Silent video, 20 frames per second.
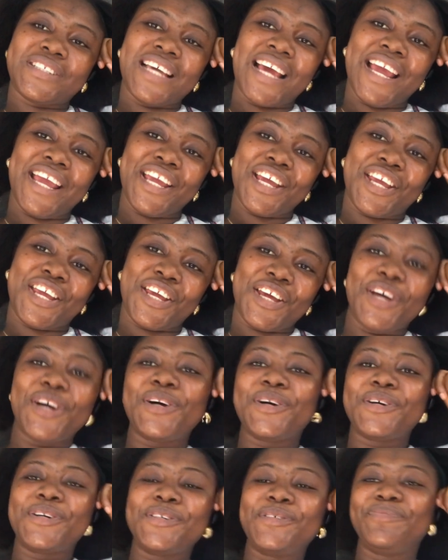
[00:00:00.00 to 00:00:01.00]
thank
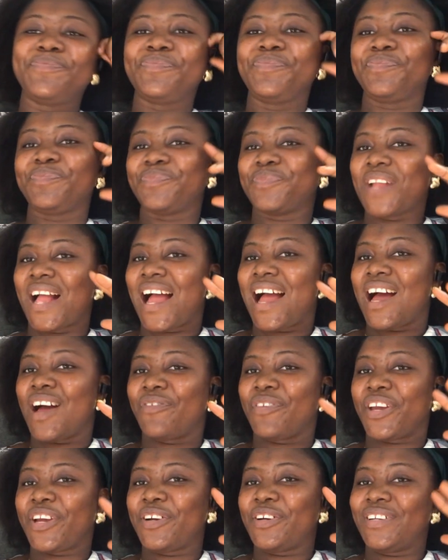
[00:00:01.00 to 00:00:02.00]
you,
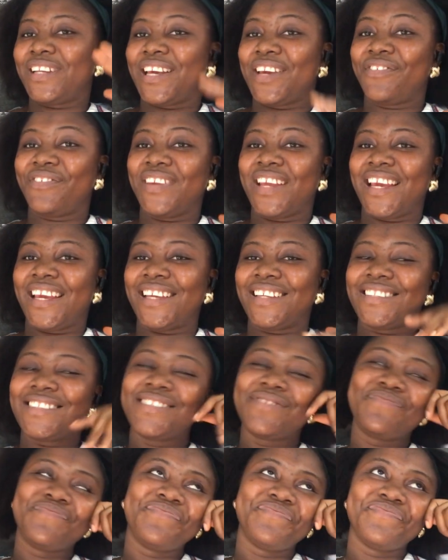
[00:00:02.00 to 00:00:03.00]
have a good
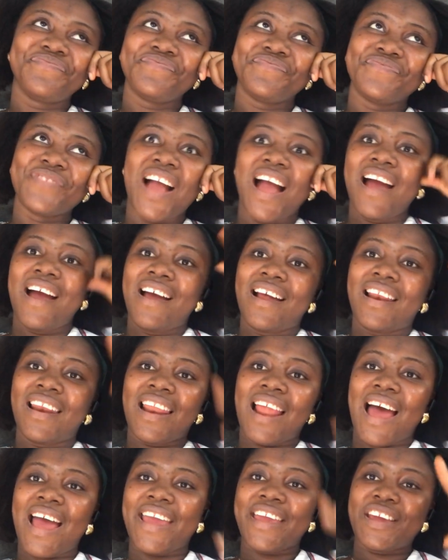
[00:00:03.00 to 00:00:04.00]
evening.
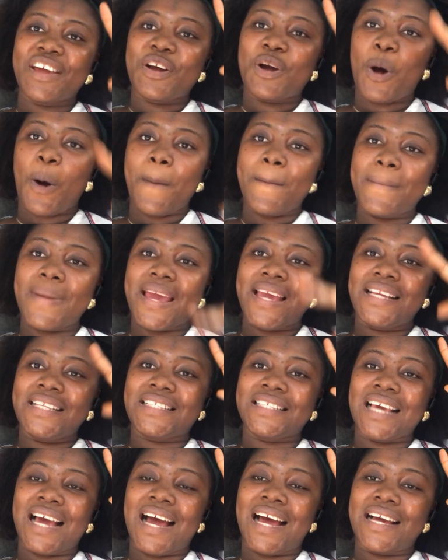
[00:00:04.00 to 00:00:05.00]
Like,
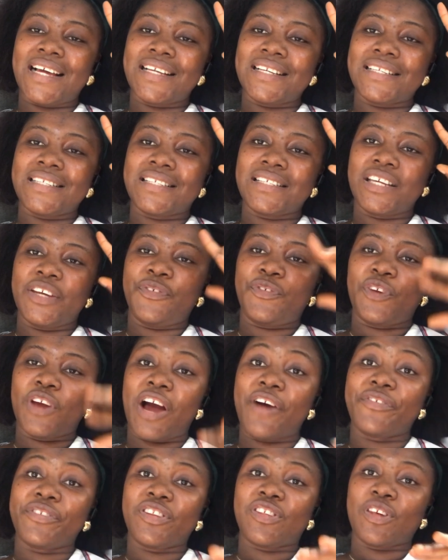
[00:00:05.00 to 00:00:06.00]
comment, and if you
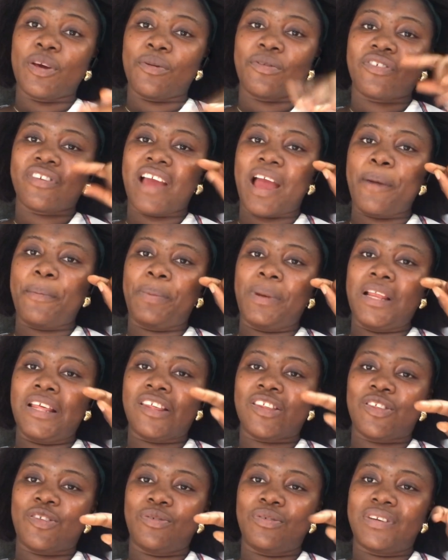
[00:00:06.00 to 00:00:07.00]
haven't subscribed,
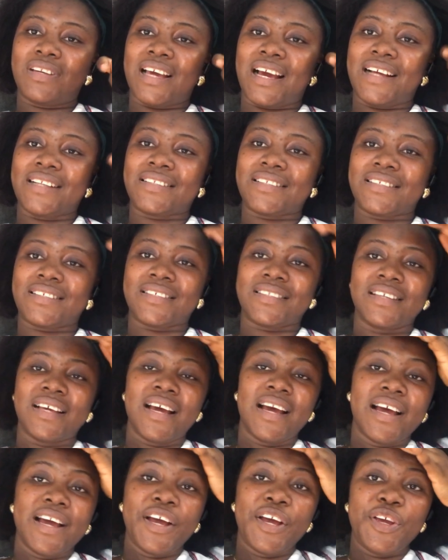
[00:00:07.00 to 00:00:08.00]
please do that.
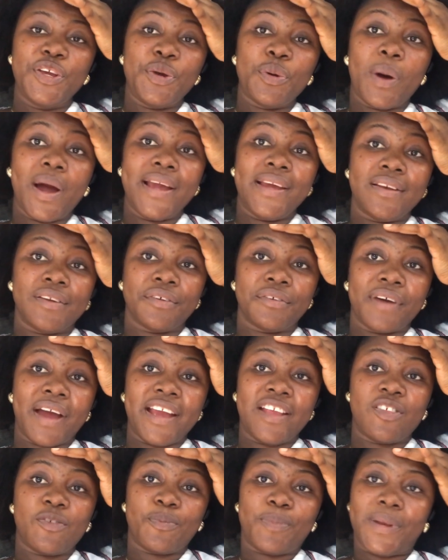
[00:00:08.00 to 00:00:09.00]
You are in the
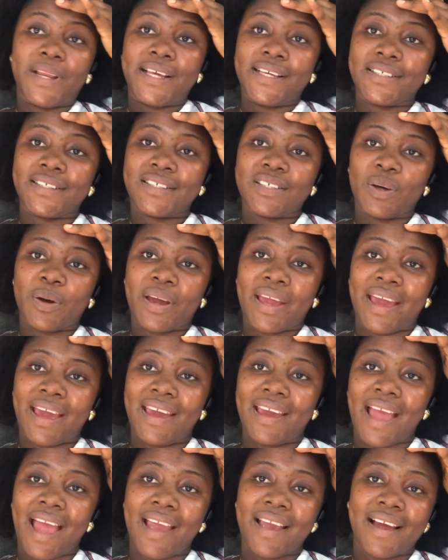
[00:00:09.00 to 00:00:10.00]
right place,
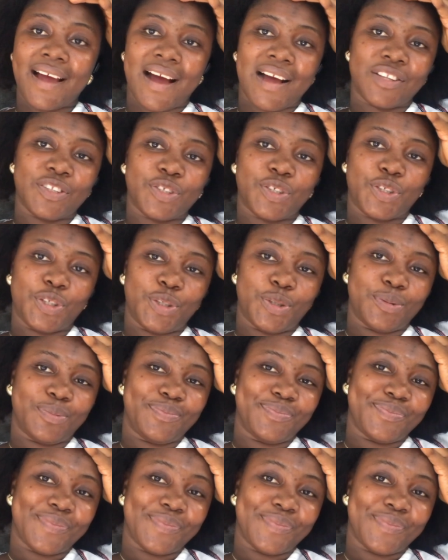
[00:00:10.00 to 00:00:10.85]
okay? I got you.